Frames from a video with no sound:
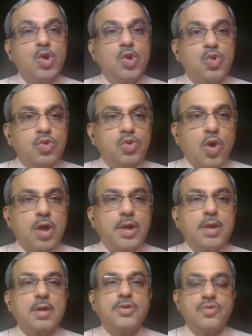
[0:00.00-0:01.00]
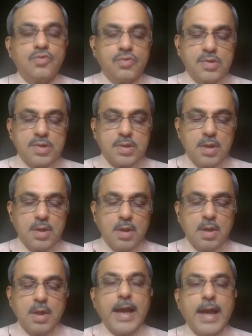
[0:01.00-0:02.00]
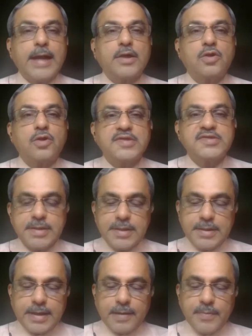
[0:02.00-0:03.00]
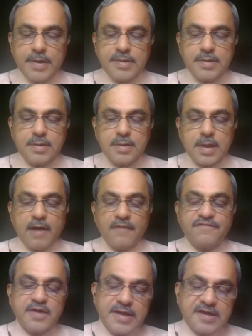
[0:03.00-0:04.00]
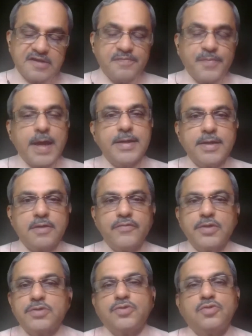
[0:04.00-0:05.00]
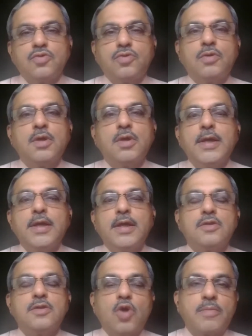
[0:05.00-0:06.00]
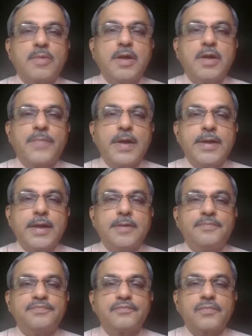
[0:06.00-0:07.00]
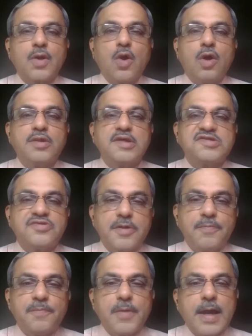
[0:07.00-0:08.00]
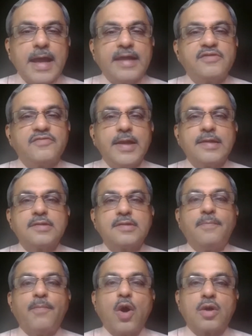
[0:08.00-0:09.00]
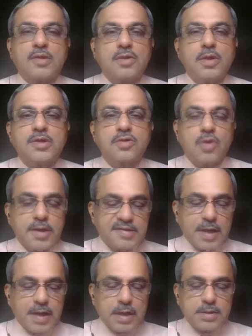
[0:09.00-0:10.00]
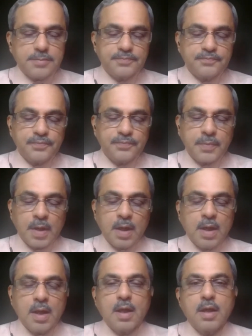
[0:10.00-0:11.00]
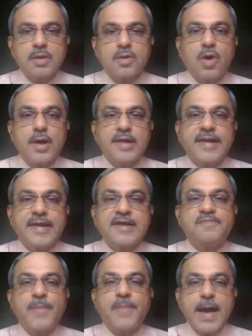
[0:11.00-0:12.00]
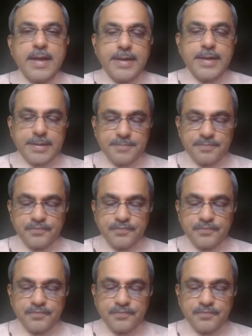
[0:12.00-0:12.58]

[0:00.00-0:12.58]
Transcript: Do not use atorvastatin tablets after the expiry date, which you know is normally printed on the strip as well as the box. It's called as carton. It's called as expiry date.